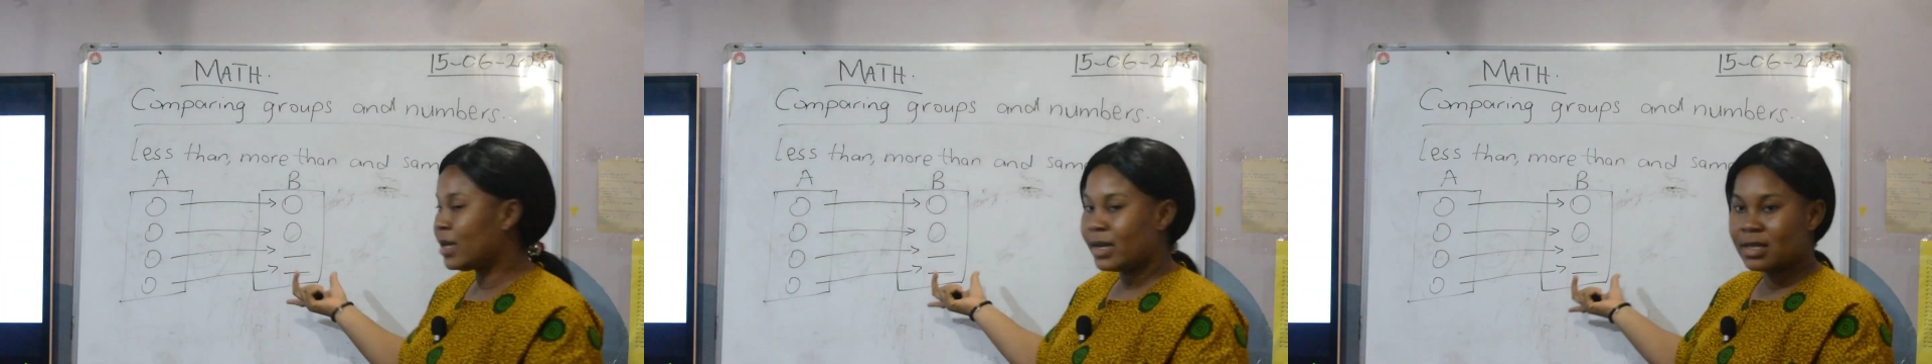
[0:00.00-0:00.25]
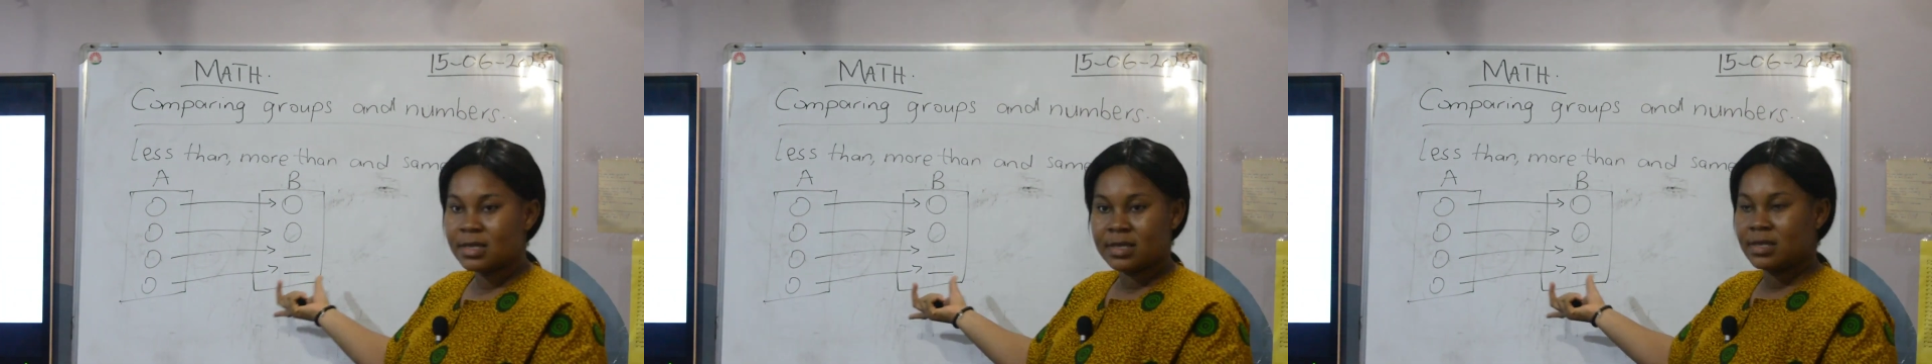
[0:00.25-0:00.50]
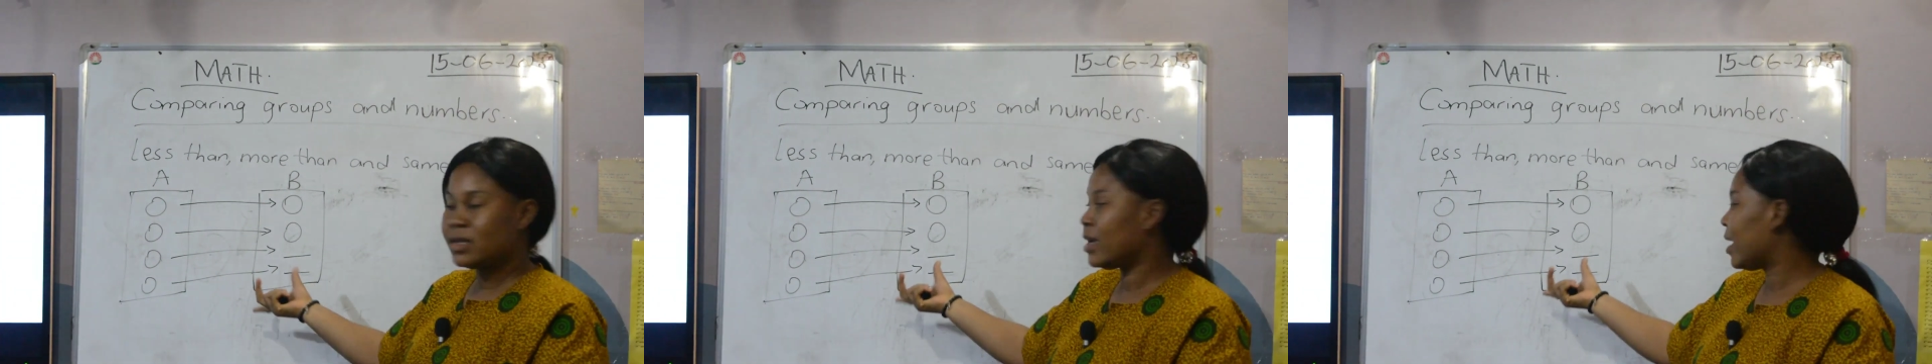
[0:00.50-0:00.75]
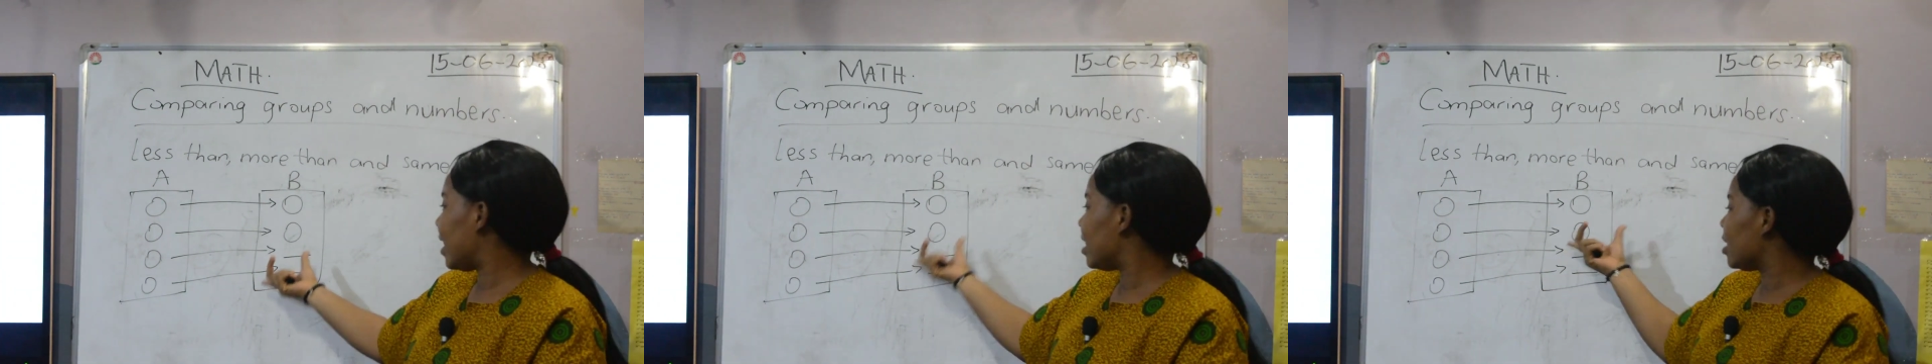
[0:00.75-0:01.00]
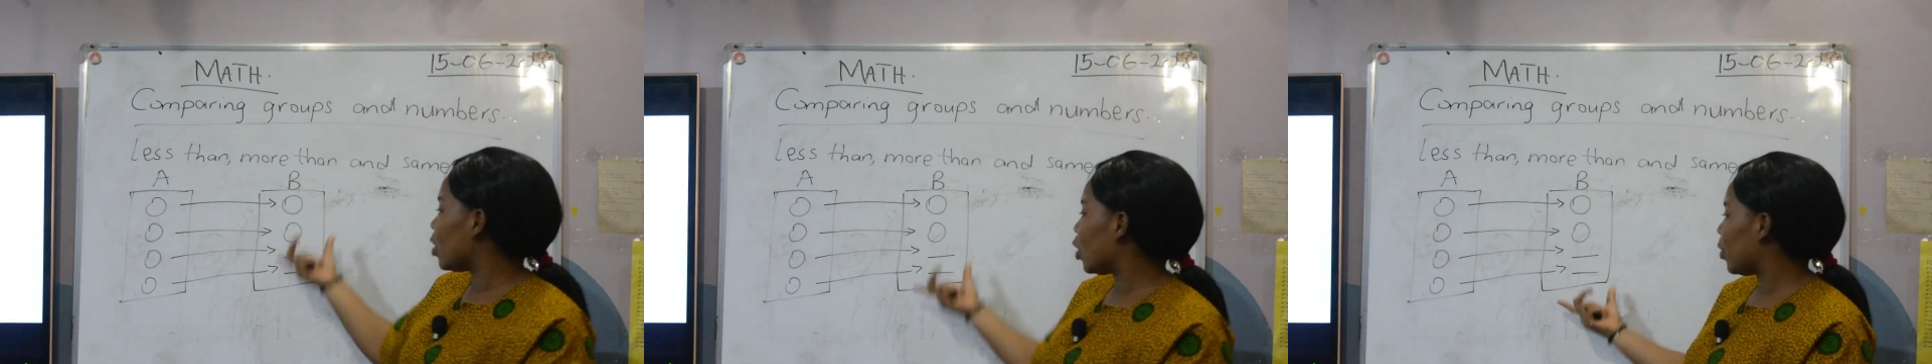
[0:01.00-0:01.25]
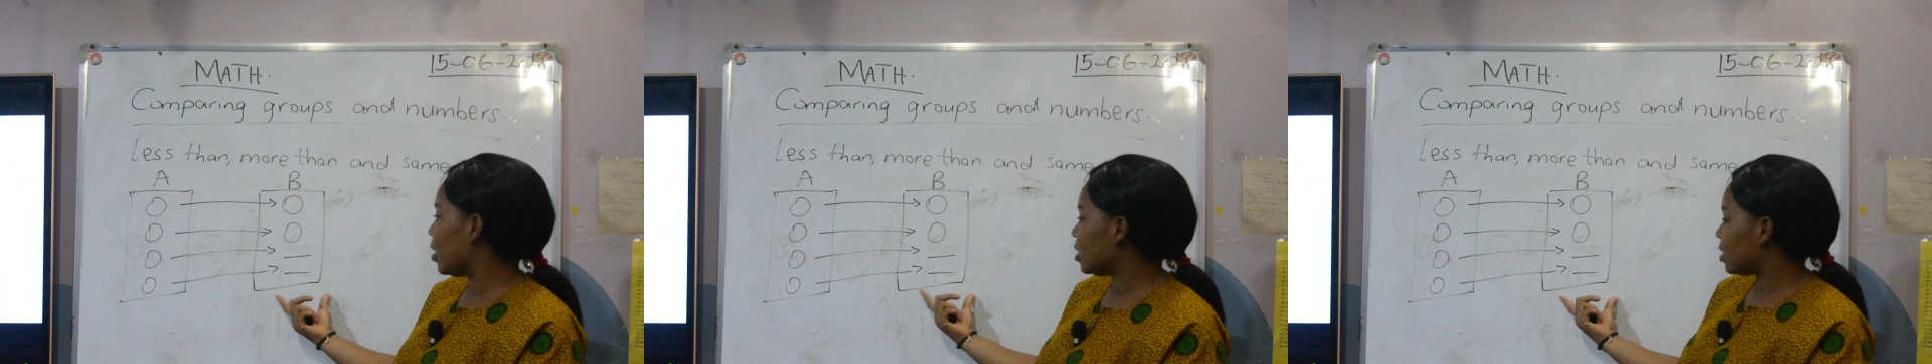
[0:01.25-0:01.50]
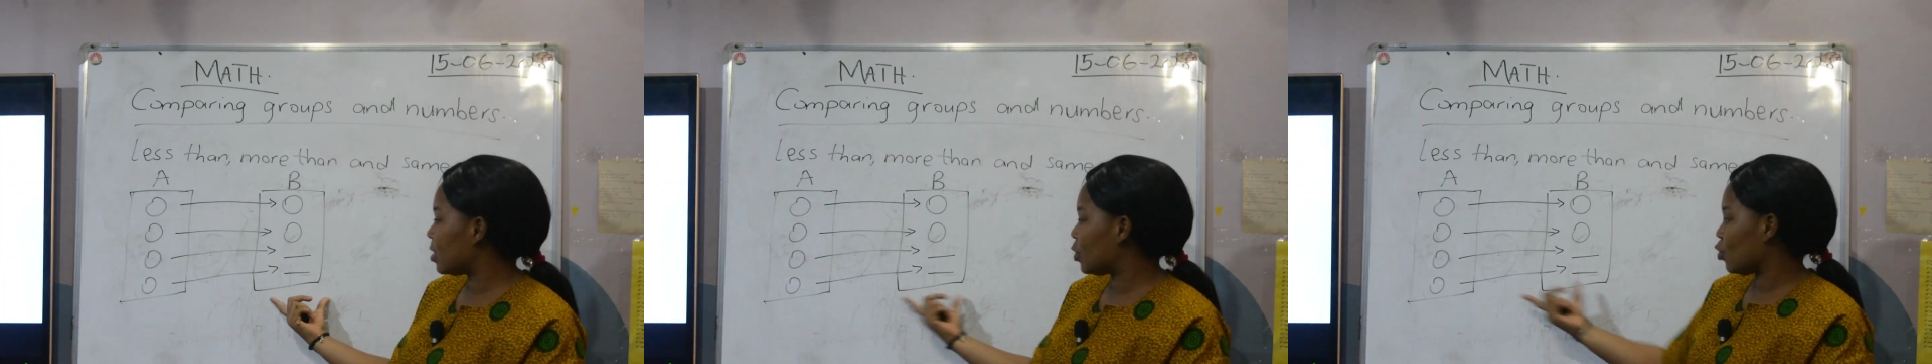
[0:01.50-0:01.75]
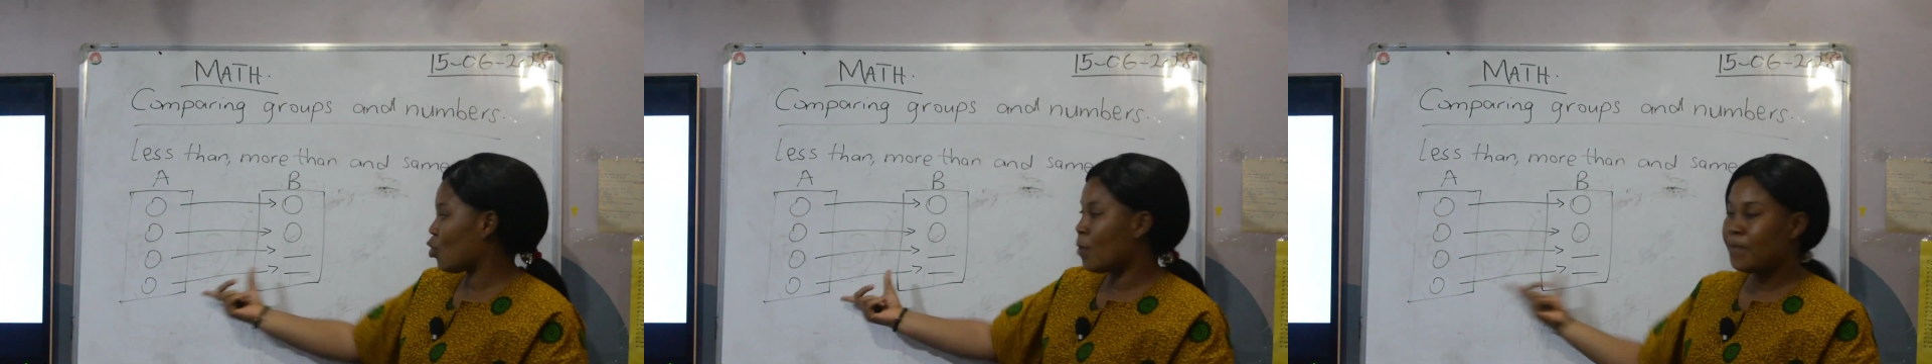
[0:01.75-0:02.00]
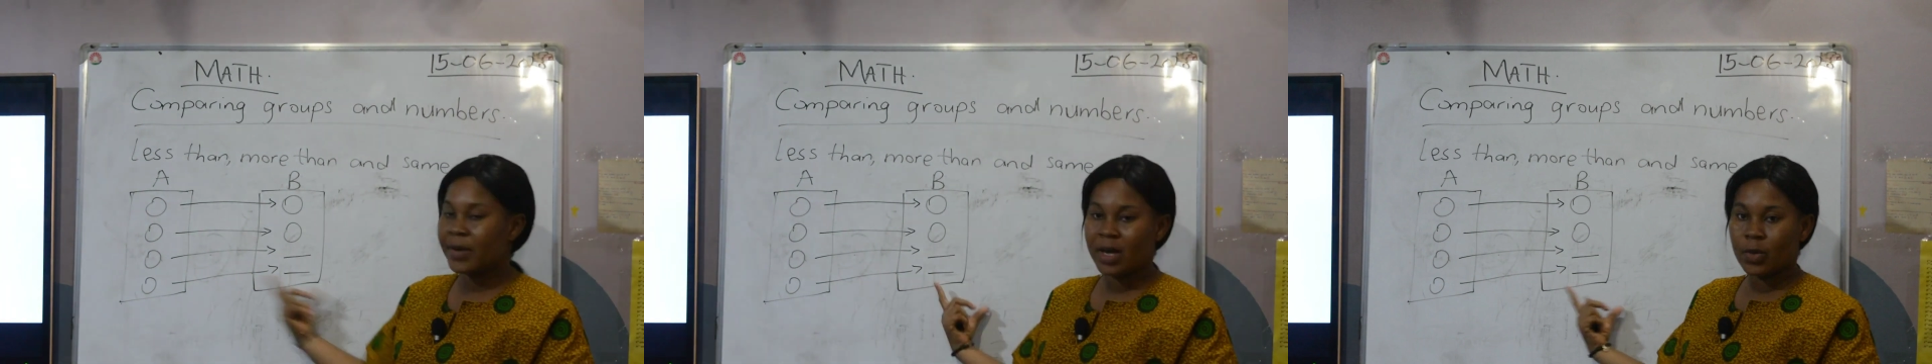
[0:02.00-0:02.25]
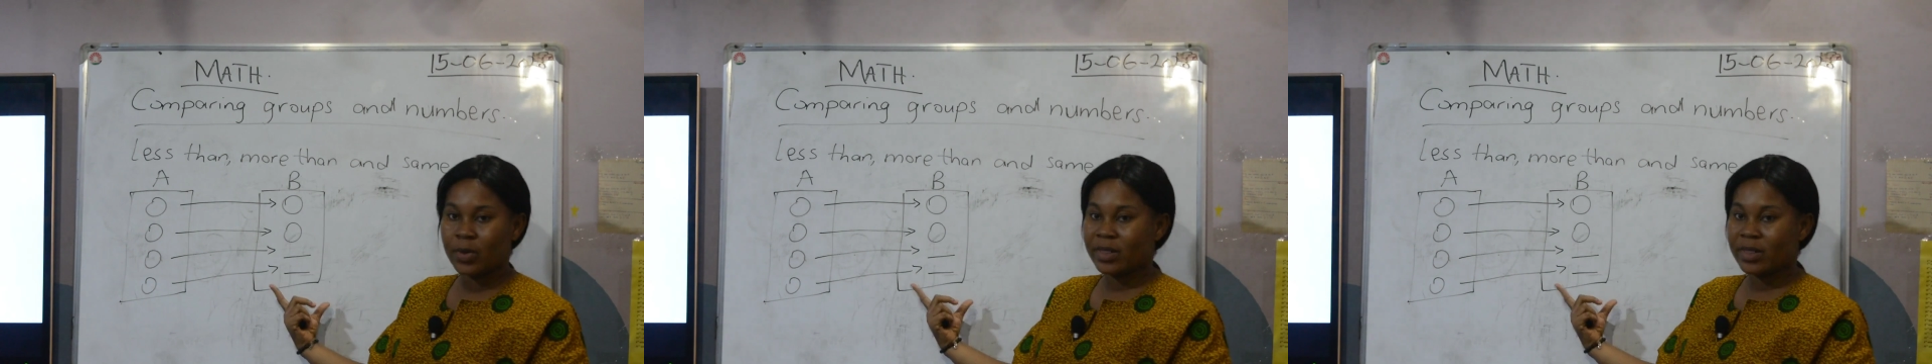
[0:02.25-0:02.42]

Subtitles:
get any oranges to compare